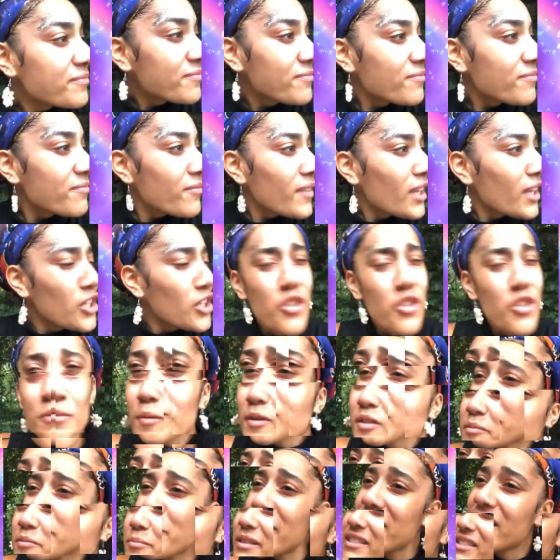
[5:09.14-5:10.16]

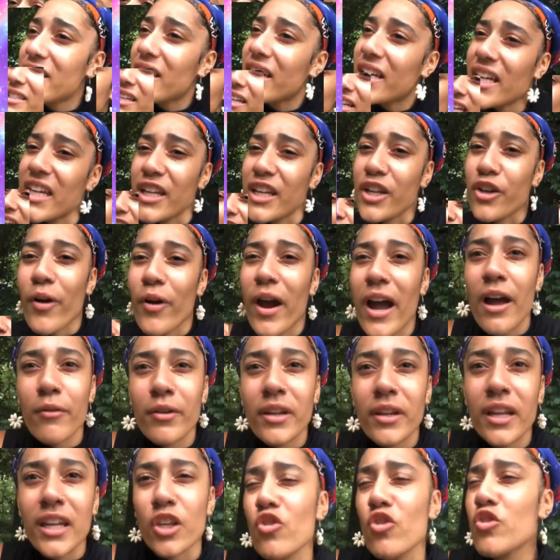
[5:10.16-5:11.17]
even behind
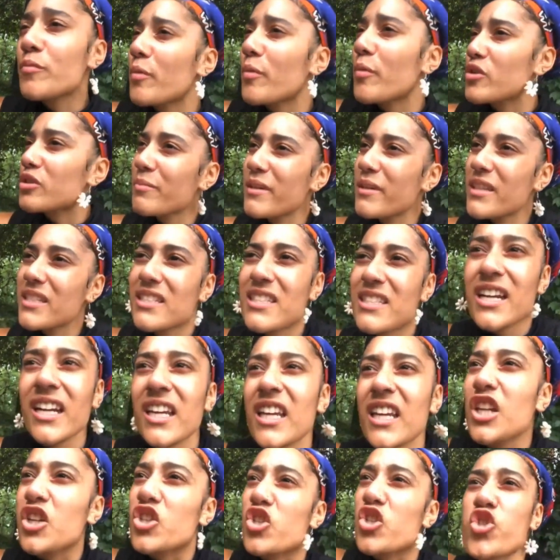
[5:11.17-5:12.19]
closed doors, something he's
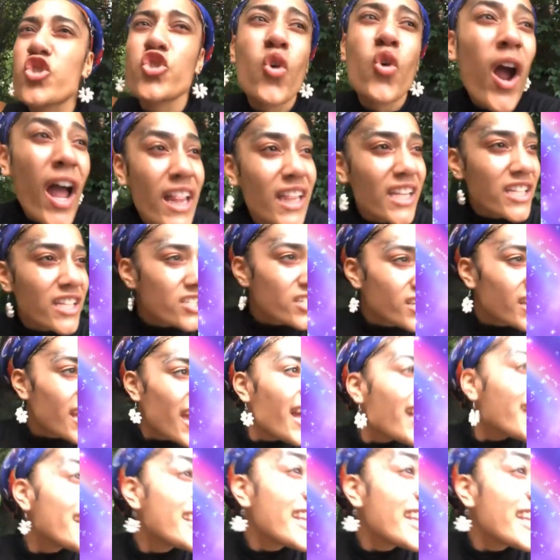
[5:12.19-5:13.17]
not going to share